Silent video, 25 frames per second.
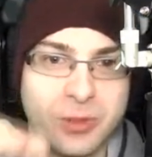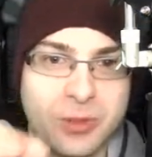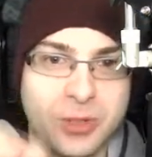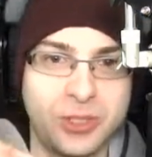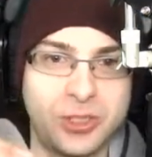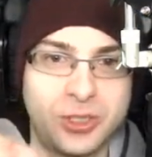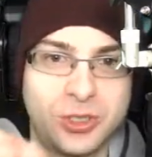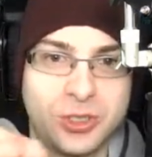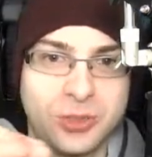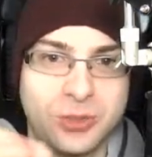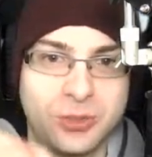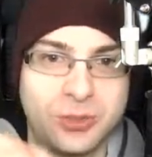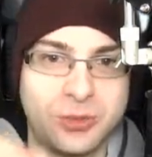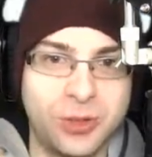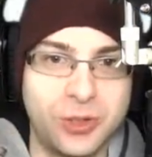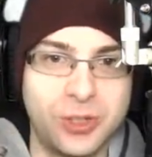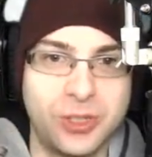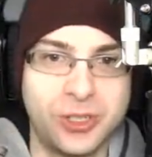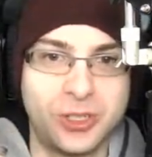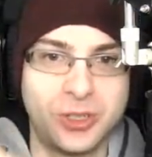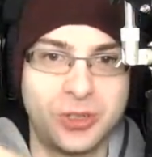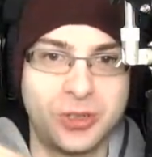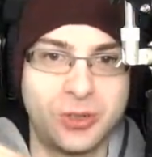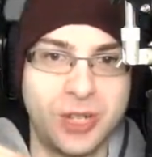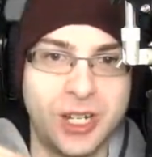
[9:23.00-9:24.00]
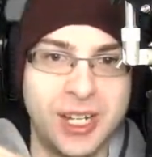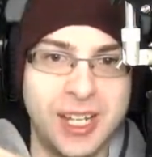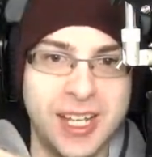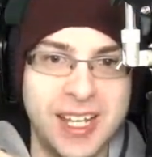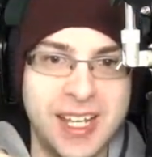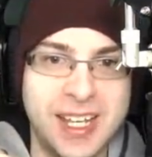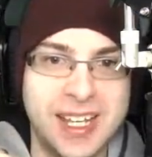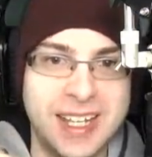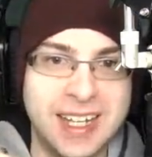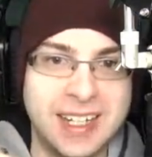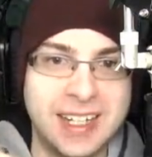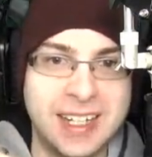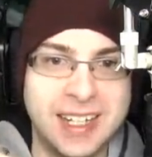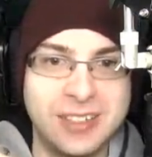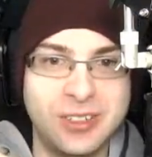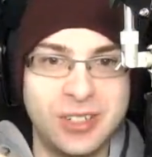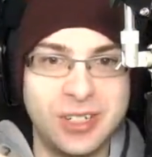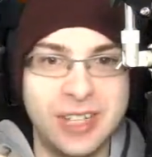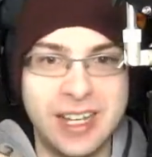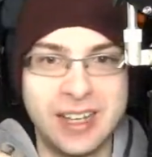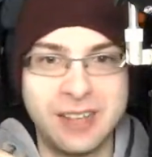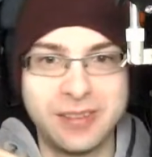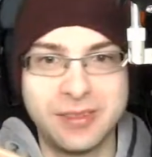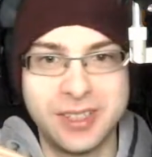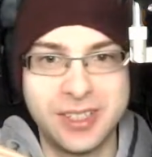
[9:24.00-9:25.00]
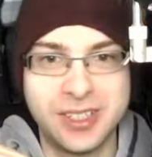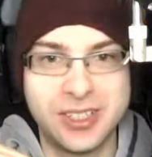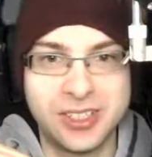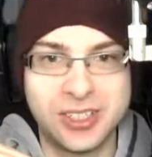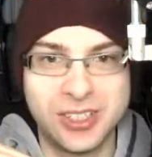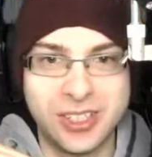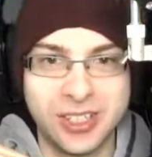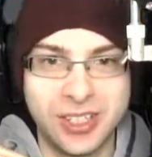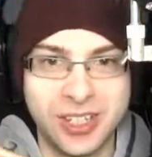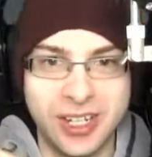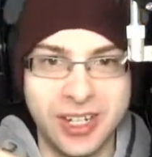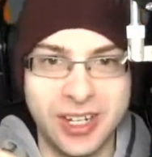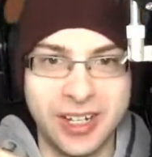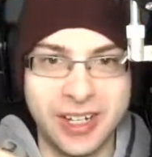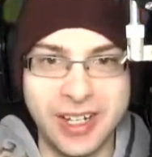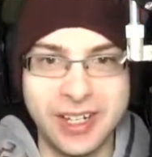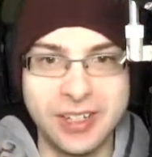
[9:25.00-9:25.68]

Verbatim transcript: voice two, voice three, and then you have this uh,